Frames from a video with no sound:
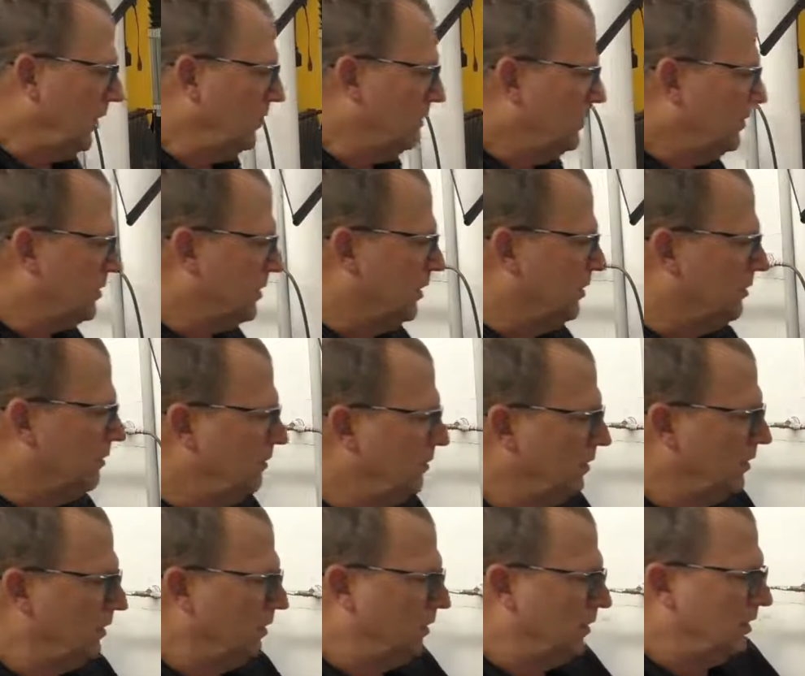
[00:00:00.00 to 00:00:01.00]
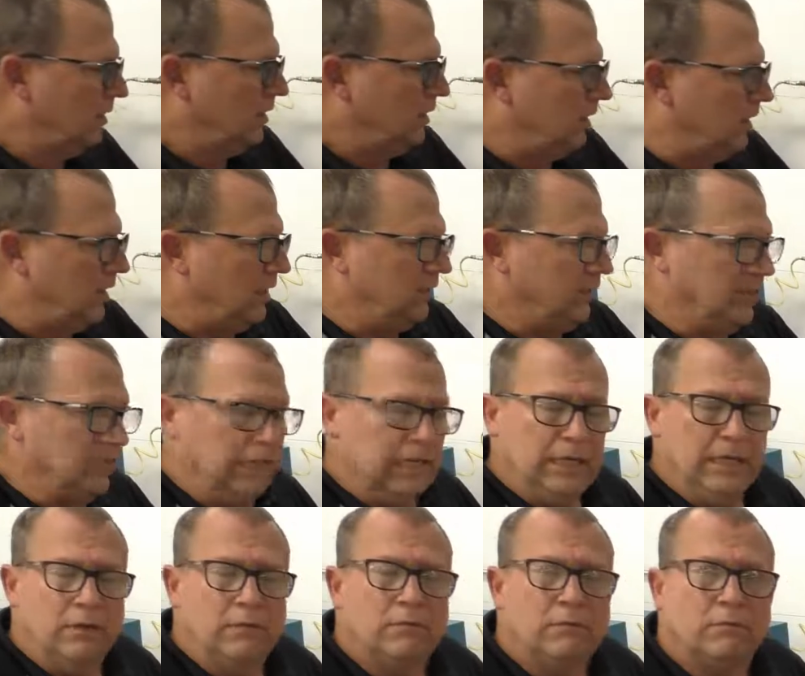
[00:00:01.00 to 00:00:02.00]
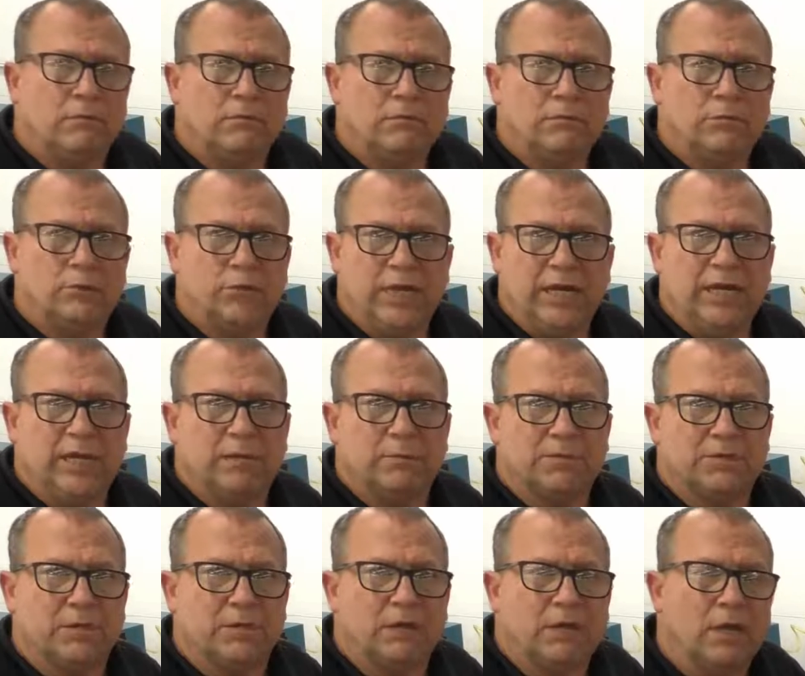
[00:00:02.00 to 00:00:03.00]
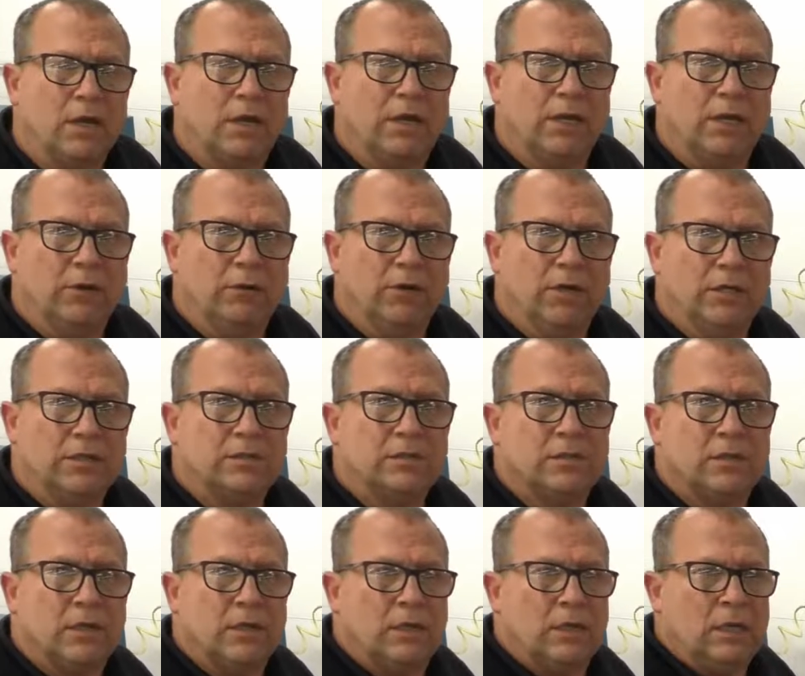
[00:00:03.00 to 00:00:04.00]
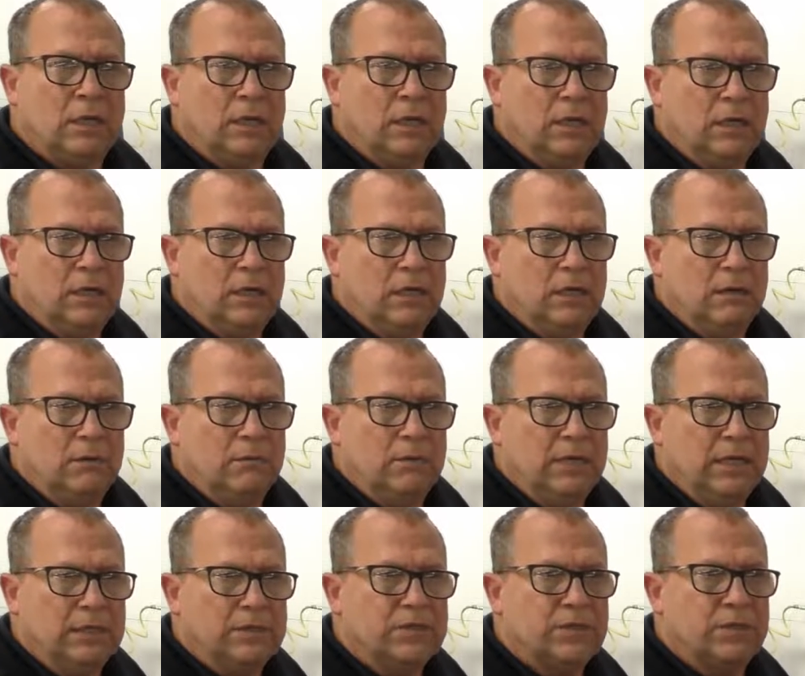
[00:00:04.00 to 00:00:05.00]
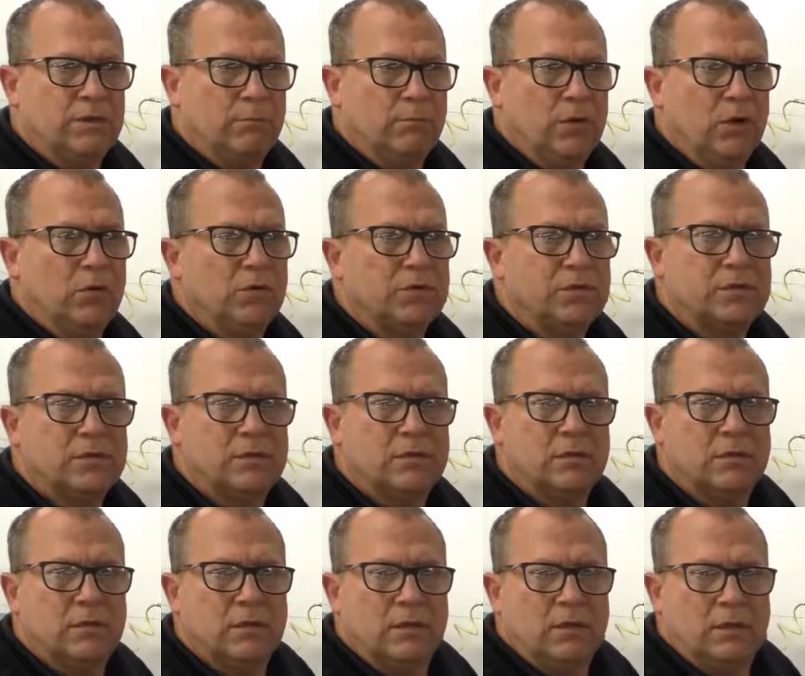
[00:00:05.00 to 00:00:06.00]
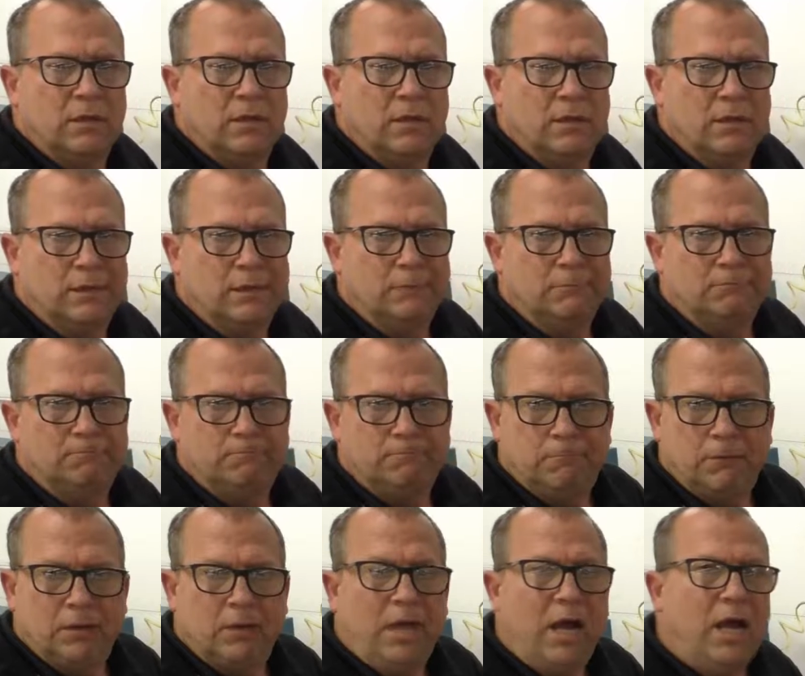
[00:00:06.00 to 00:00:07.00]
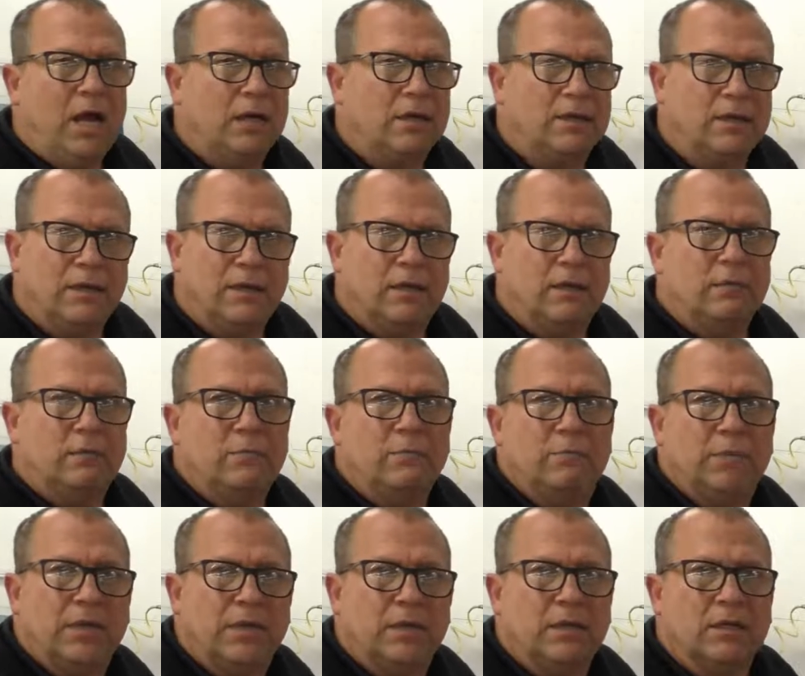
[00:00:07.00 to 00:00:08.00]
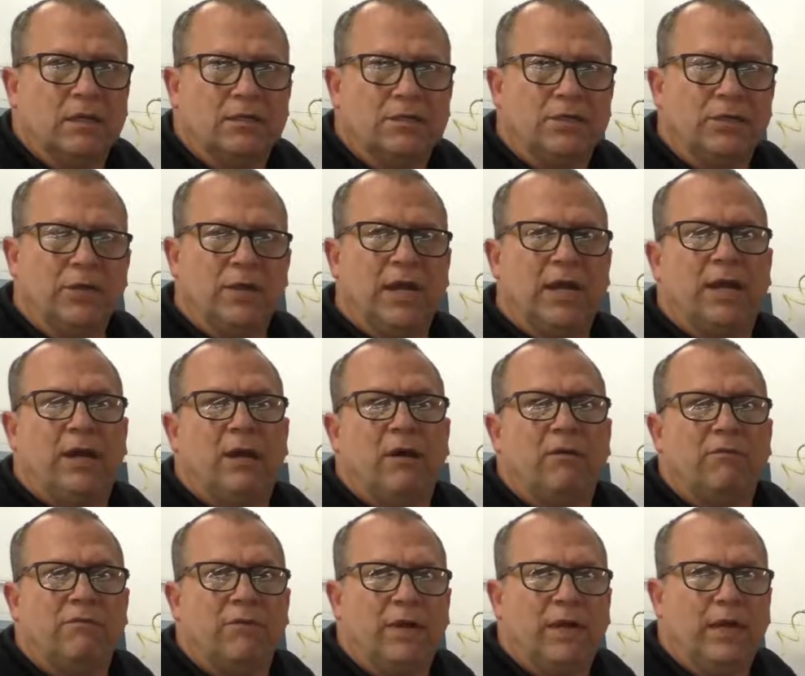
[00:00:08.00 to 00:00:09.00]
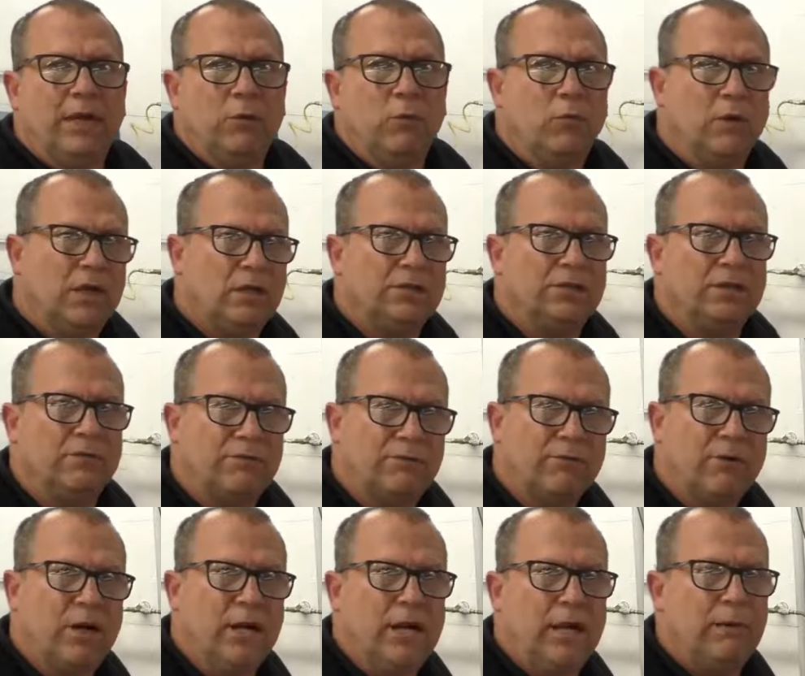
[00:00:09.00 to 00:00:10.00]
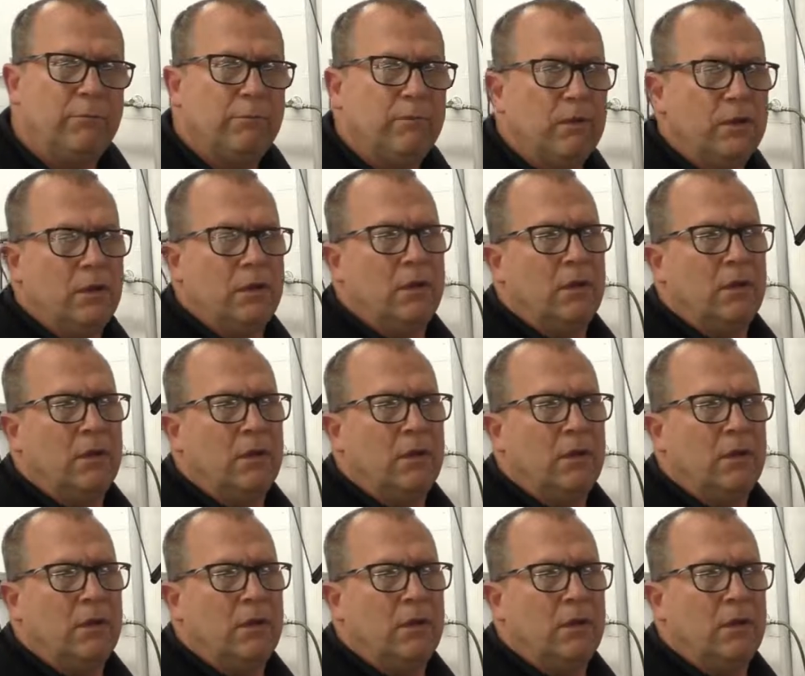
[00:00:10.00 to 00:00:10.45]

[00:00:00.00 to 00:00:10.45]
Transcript: So on the Jacobsen cutting units, it's the most locked in because you have a welded frame